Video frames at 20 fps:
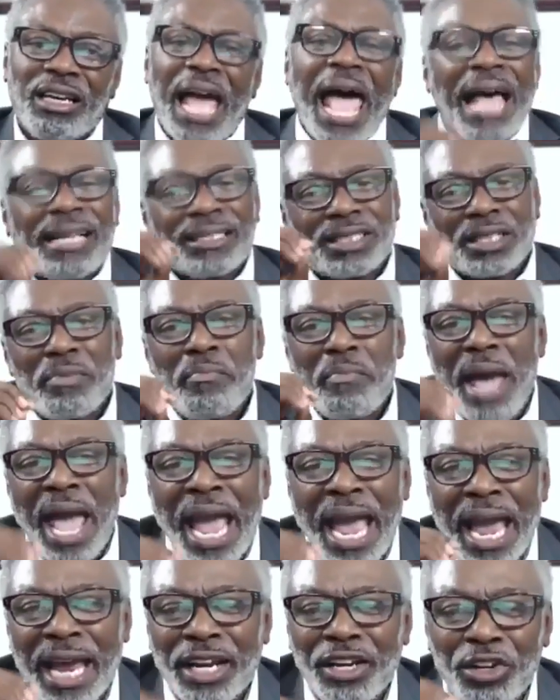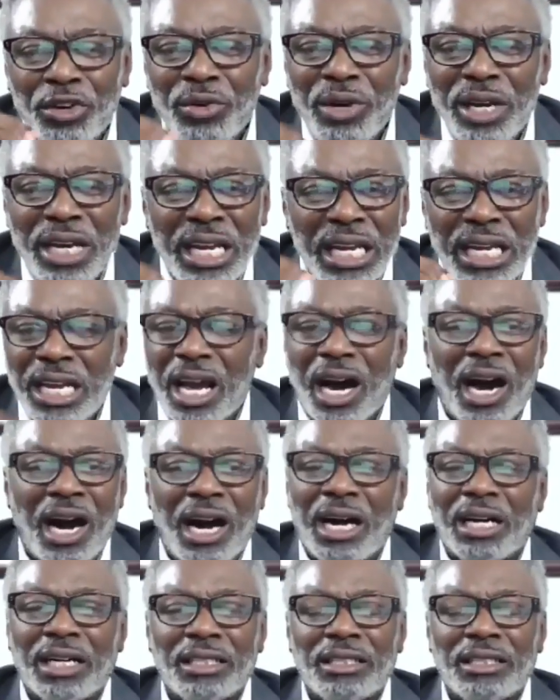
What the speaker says: As a man, you need God.